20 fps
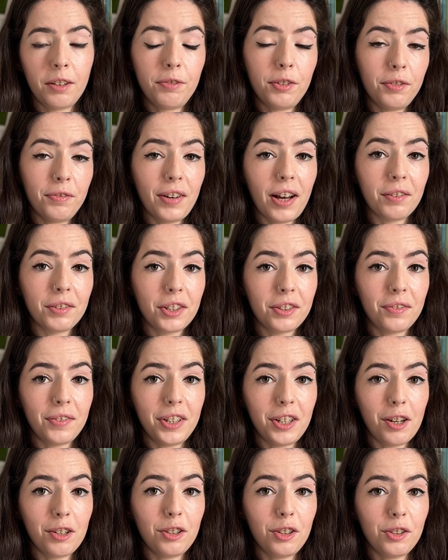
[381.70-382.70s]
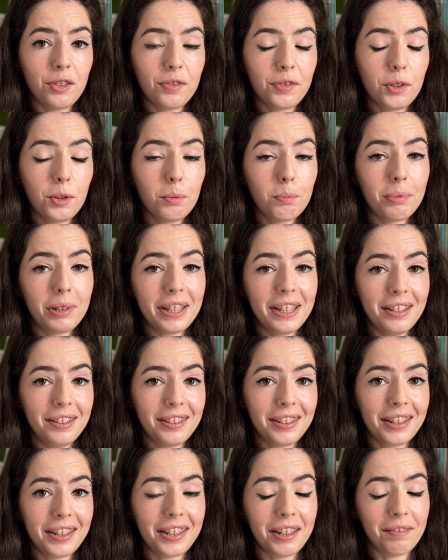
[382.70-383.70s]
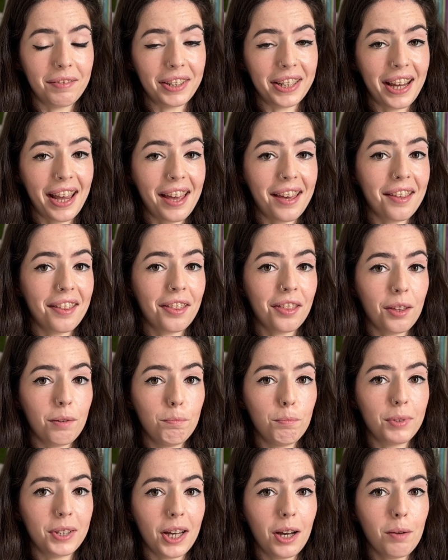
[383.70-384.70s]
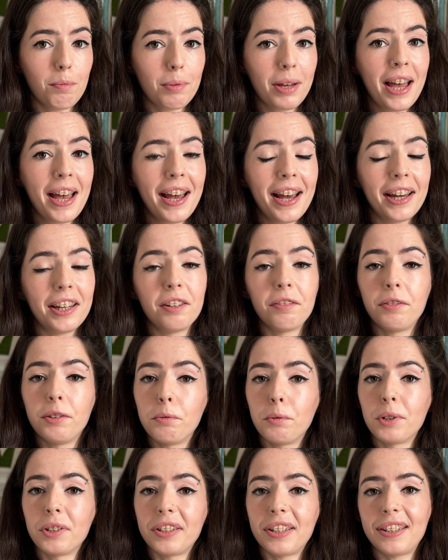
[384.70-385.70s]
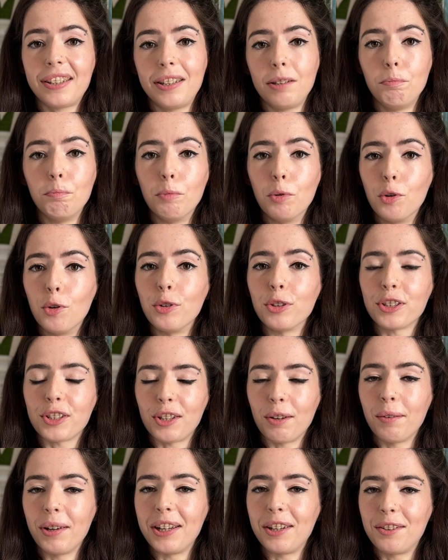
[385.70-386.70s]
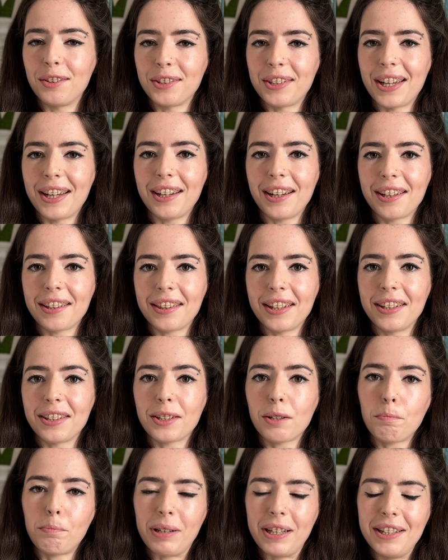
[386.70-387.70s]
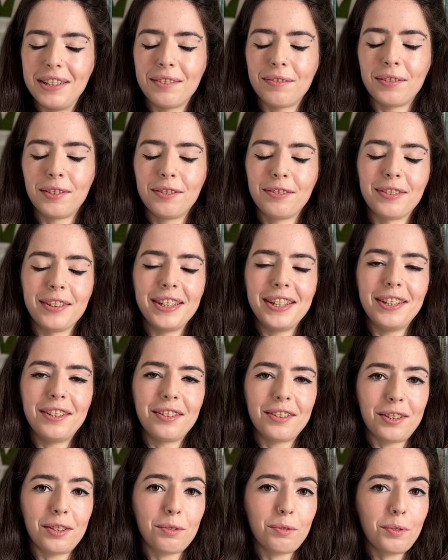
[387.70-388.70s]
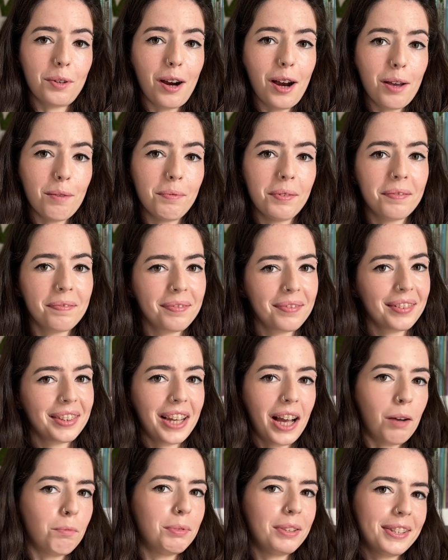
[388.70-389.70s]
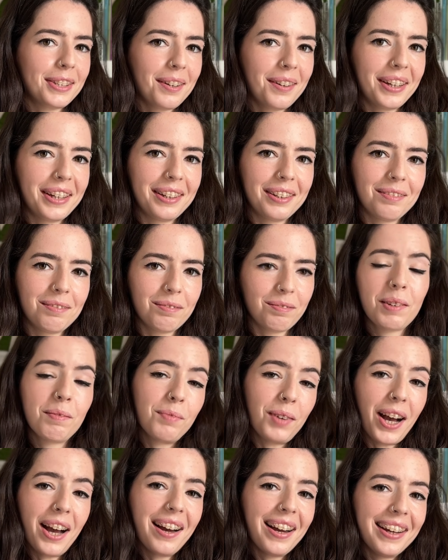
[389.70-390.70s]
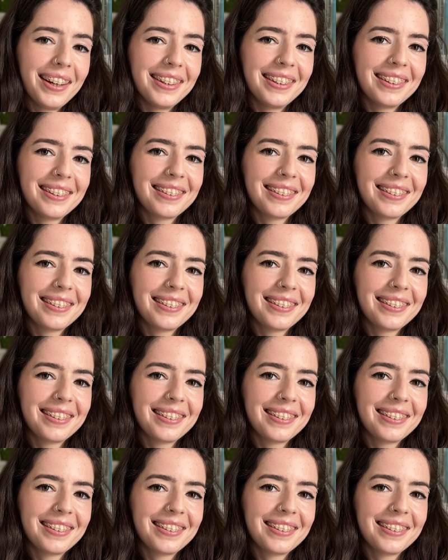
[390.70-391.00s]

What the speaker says: If you found this video useful, please give it a thumbs up, and if you want to see more sewing content like this, please feel free to subscribe. Happy sewing! Bye!